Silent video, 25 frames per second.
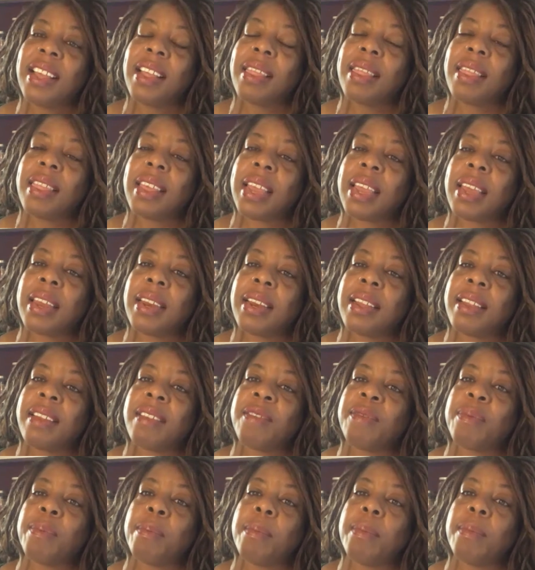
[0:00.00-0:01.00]
That if
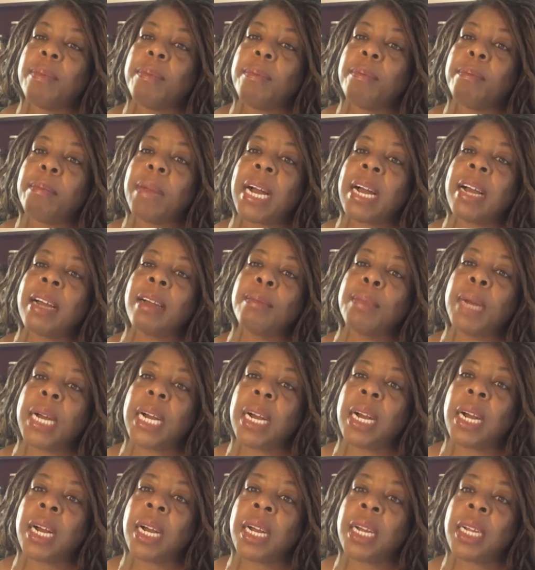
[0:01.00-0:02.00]
mama
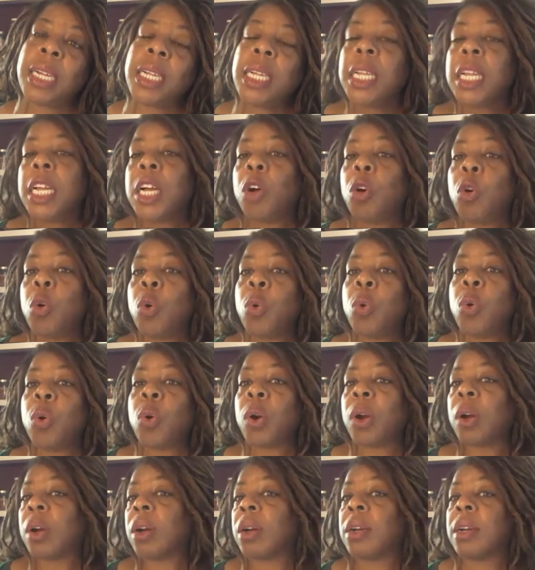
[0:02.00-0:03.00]
or
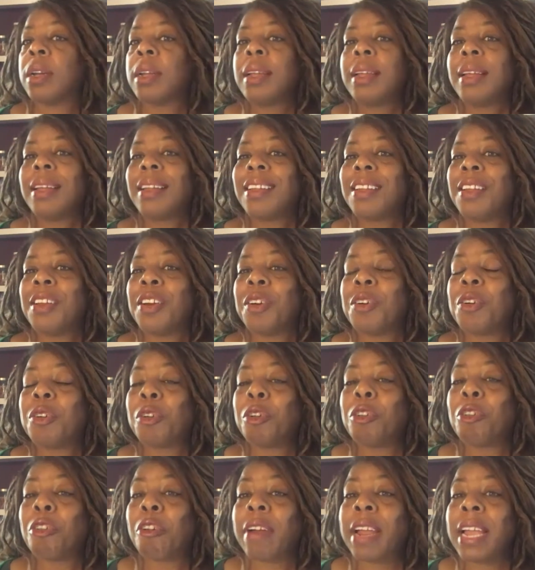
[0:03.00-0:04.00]

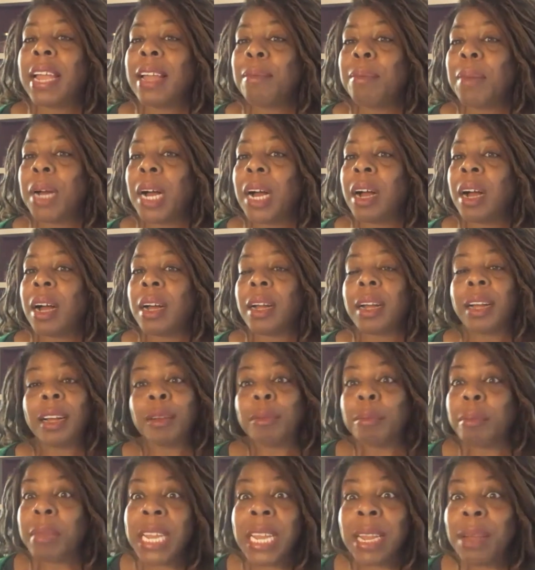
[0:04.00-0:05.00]
grandma or
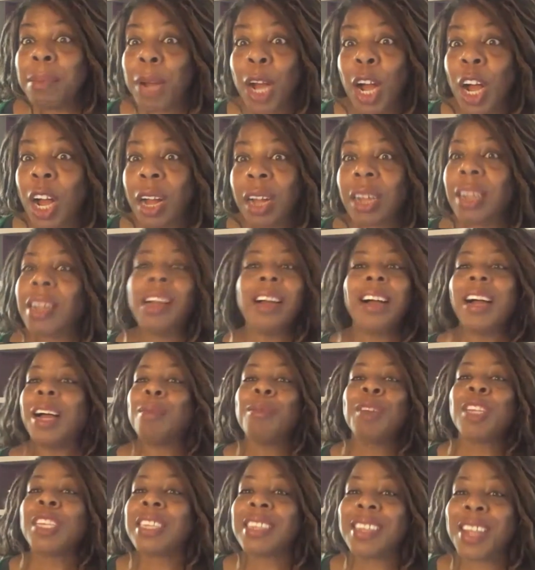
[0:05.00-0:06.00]
mima, I'm
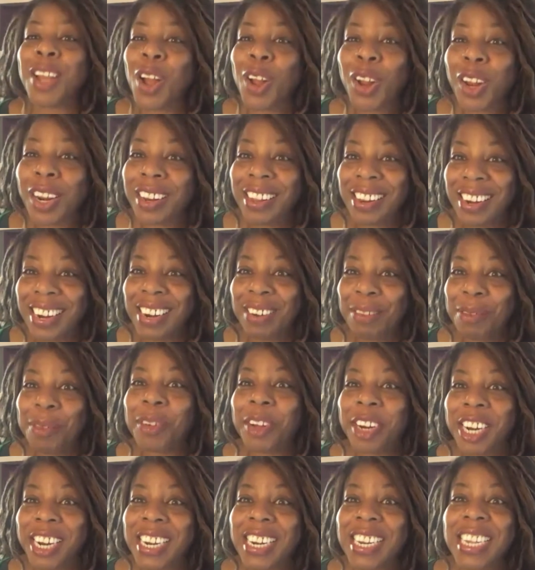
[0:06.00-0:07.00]
just calling it
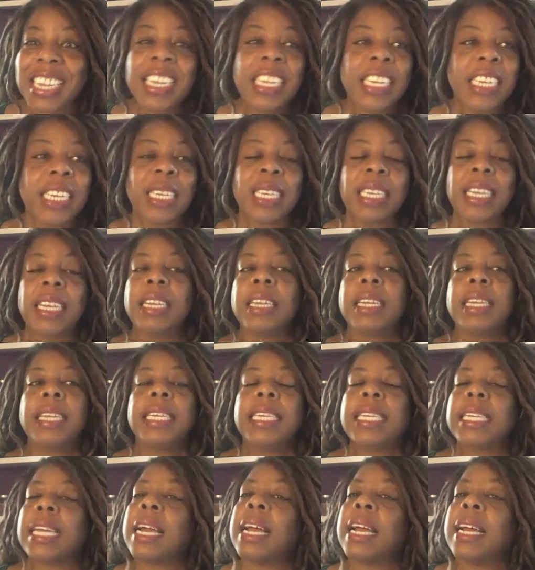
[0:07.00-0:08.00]
what it is,
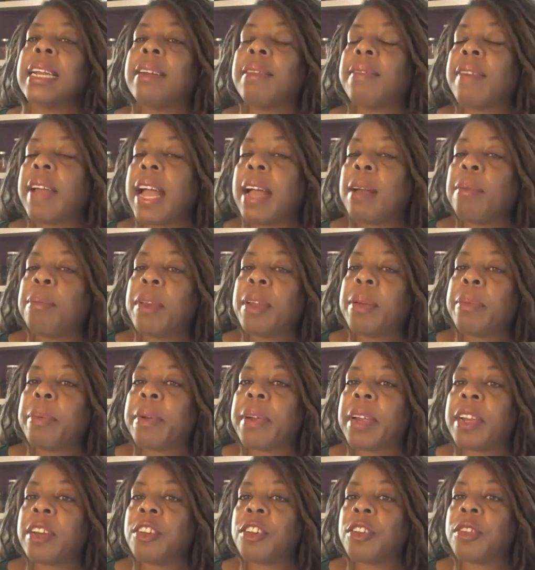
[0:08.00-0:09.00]
died of high blood
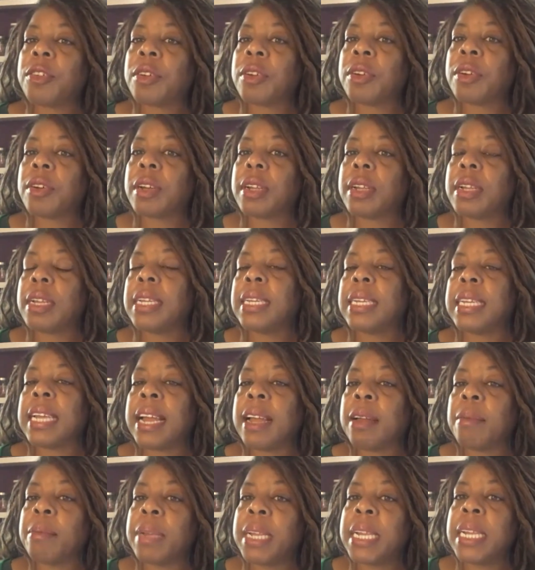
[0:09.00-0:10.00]
pressure and
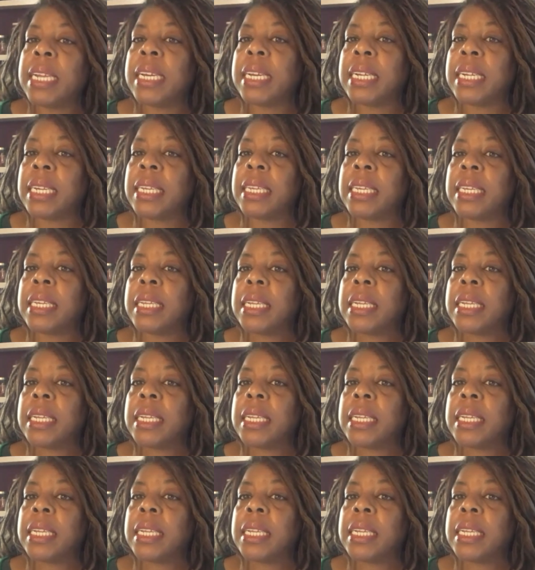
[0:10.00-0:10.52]
diabetes,